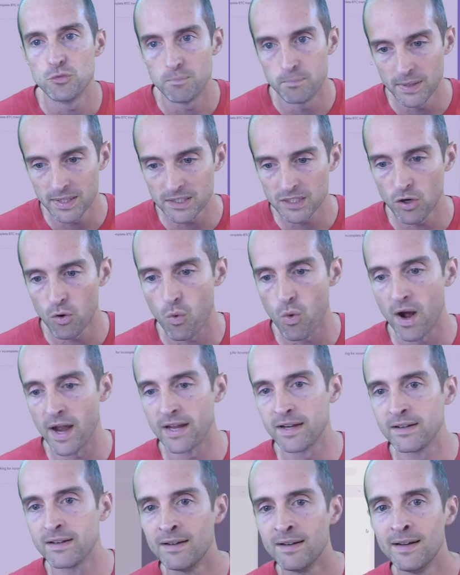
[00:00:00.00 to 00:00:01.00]

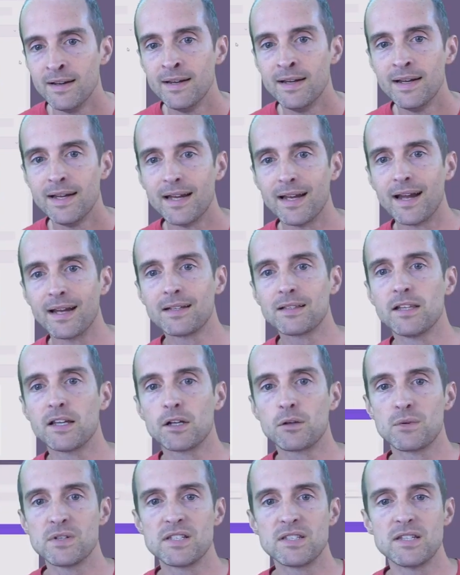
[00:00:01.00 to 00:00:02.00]
Bitcoin and I
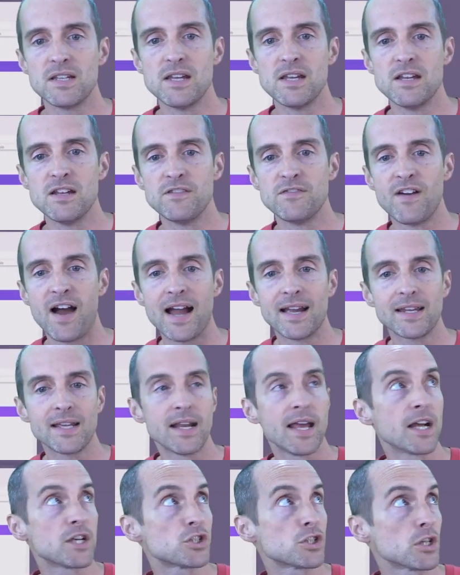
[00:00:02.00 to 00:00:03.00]
click receive, I
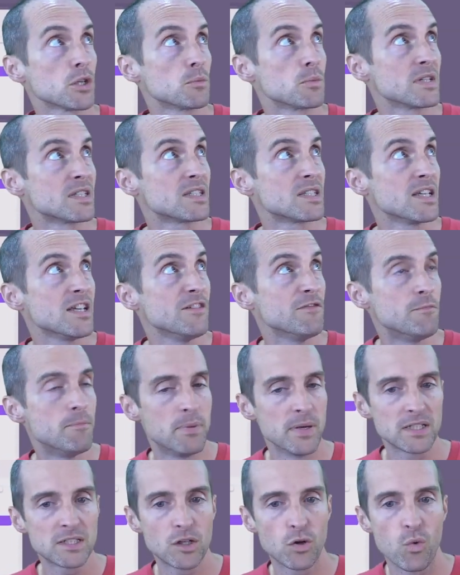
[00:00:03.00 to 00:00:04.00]
can actually receive
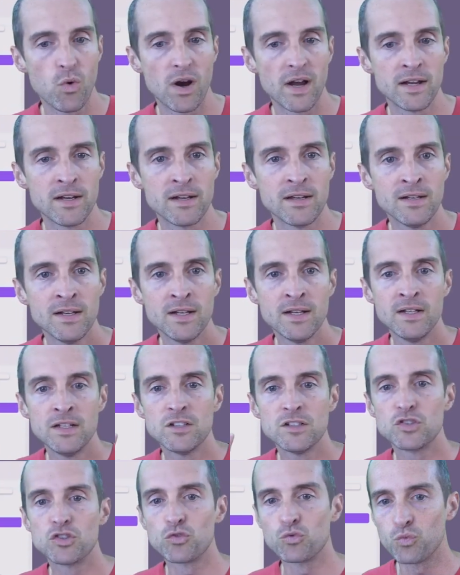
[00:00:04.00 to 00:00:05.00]
Bitcoin
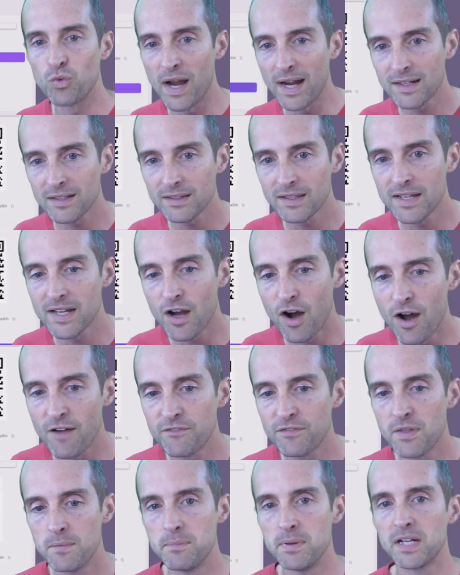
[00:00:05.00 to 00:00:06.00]
directly
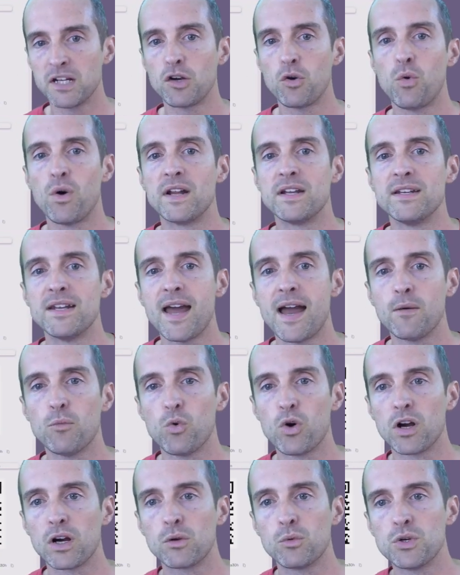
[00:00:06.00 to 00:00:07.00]
off the Bitcoin
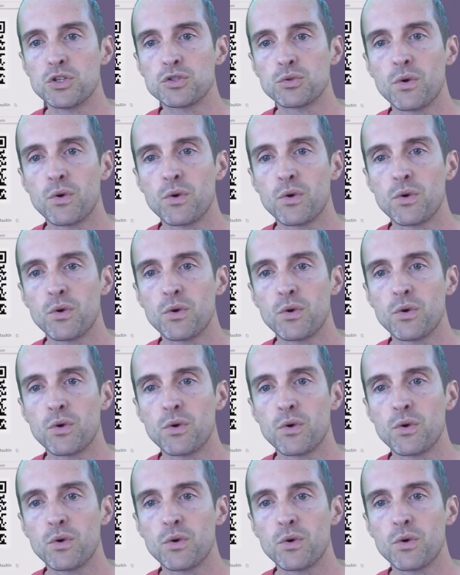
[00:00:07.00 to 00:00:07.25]
network, which